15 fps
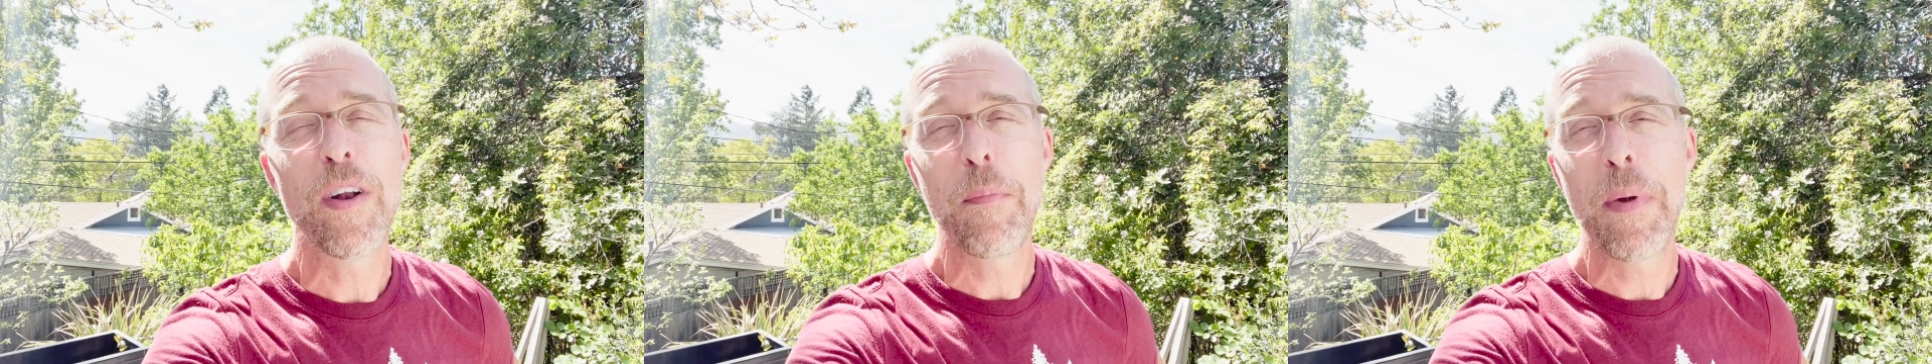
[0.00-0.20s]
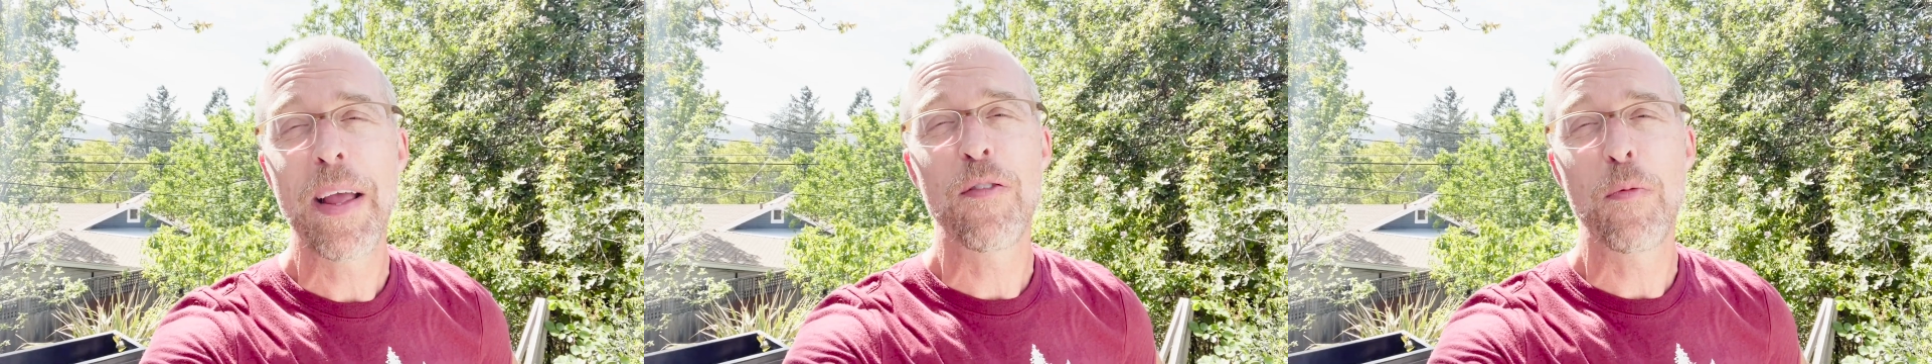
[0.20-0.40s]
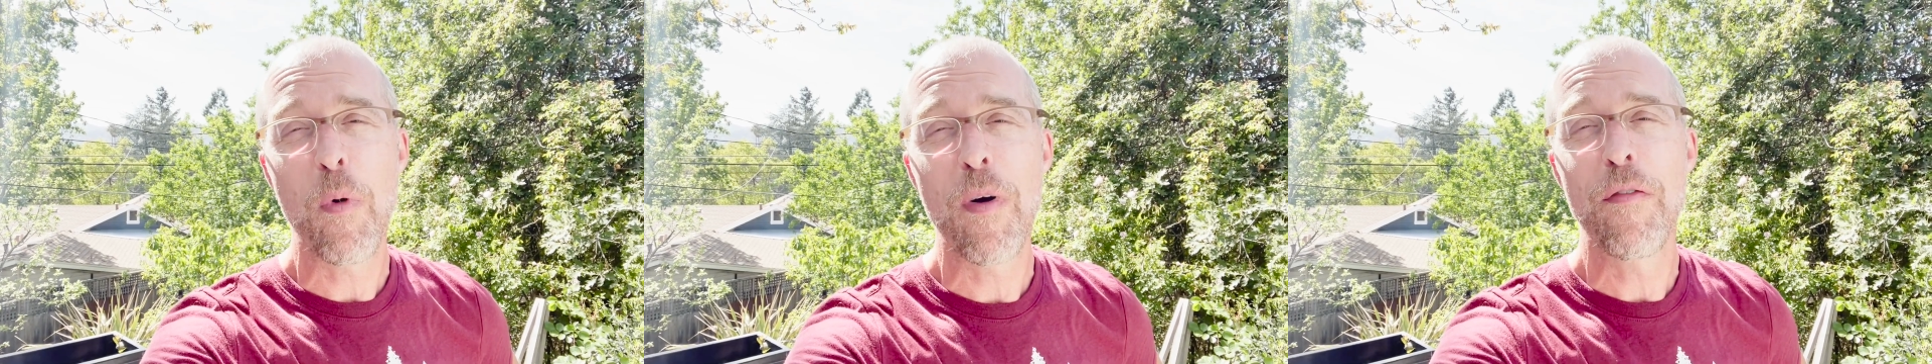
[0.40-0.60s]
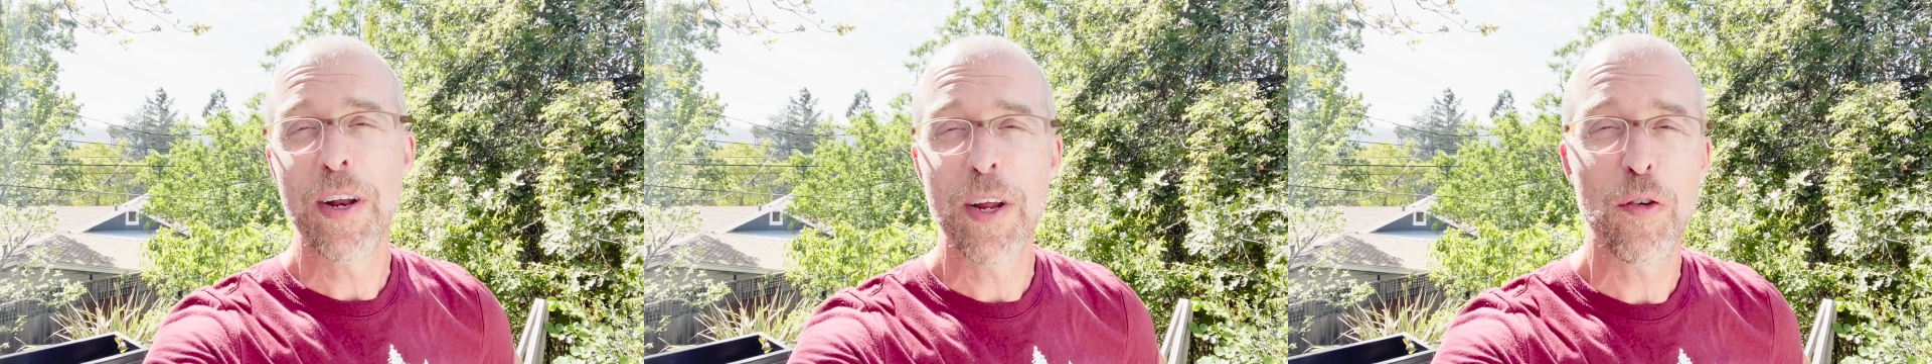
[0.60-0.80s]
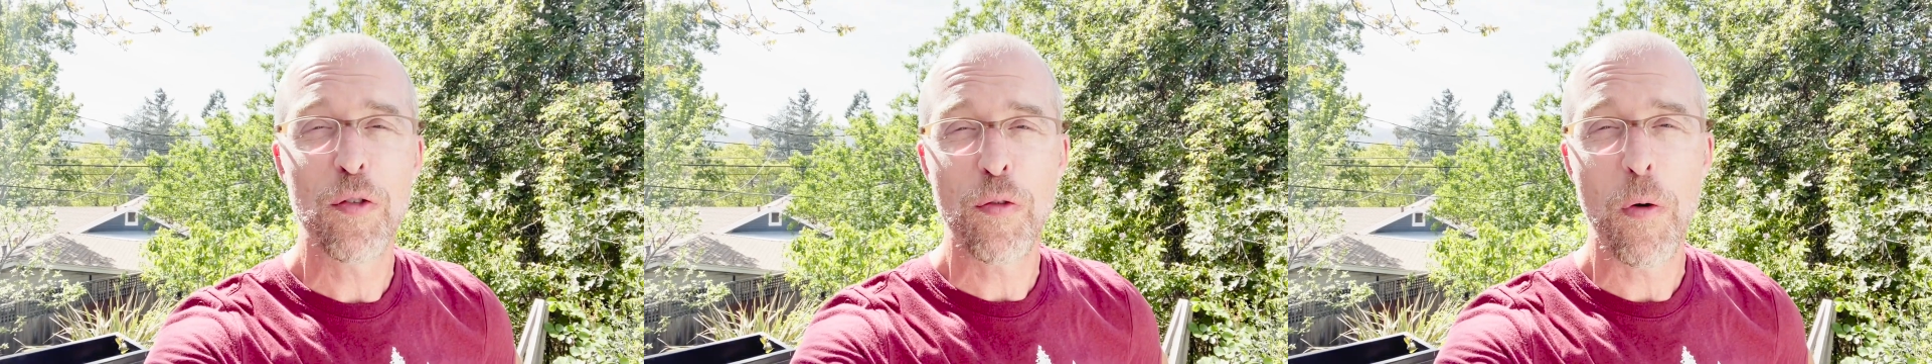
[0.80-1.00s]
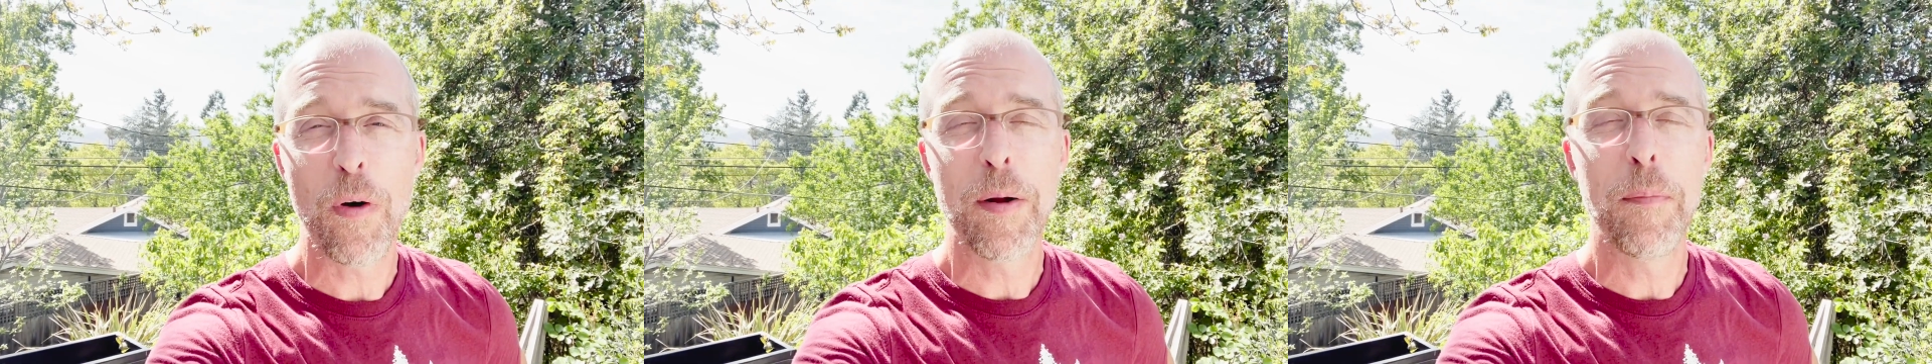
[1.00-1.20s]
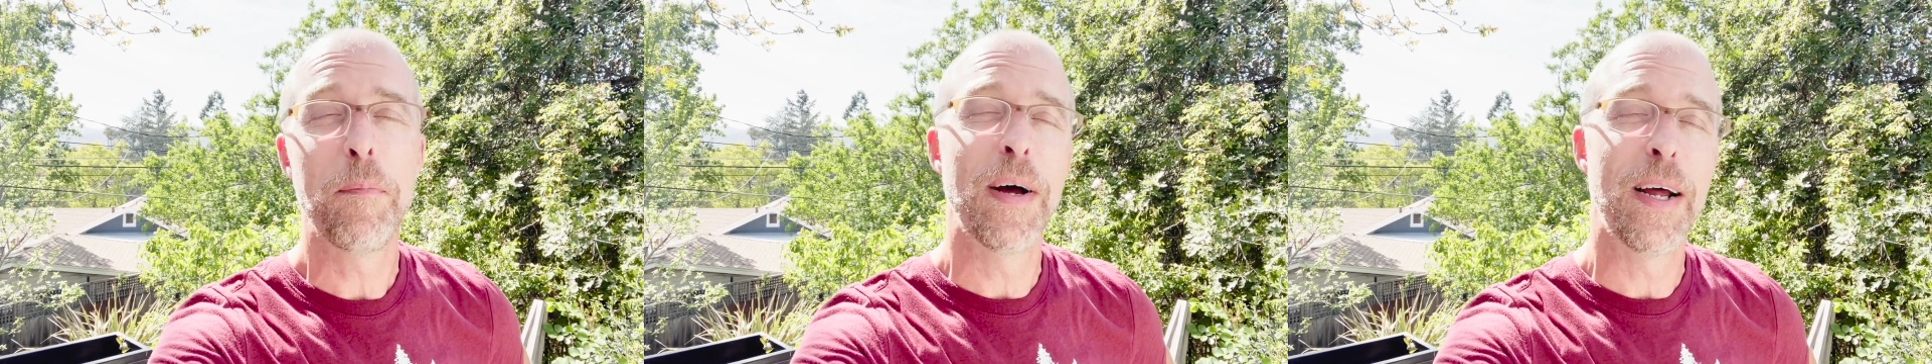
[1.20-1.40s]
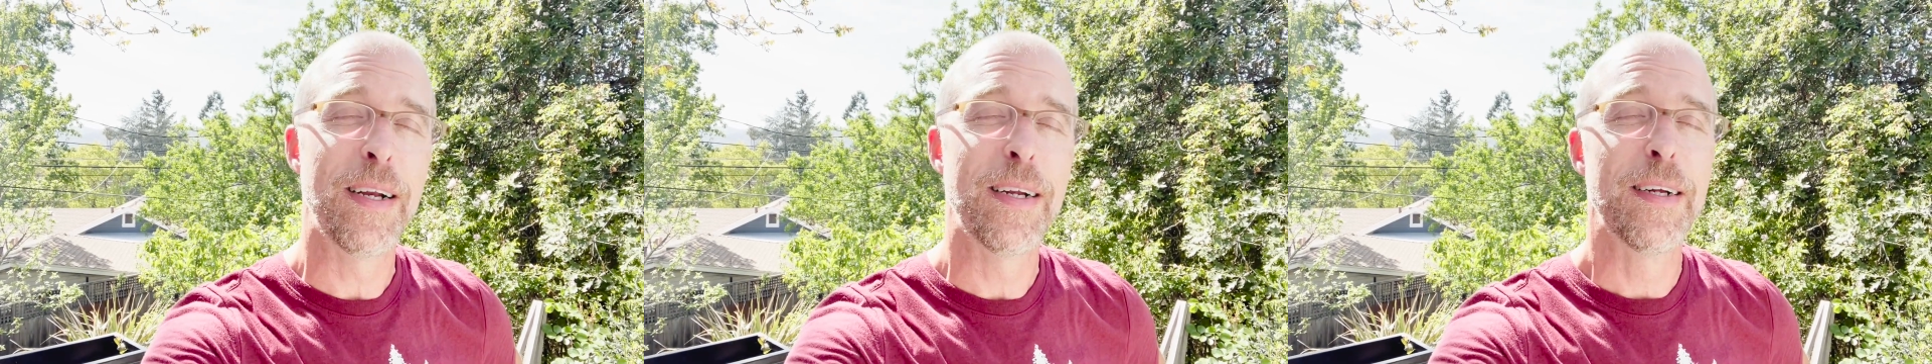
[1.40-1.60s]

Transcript: to make some more videos for it, but